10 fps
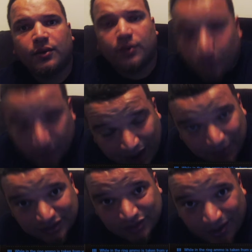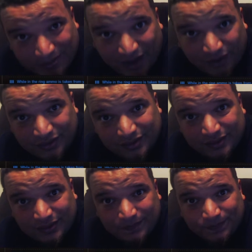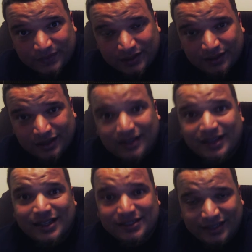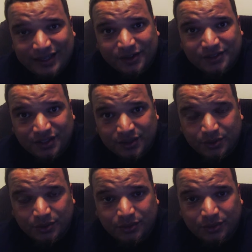What I want to talk about is year 2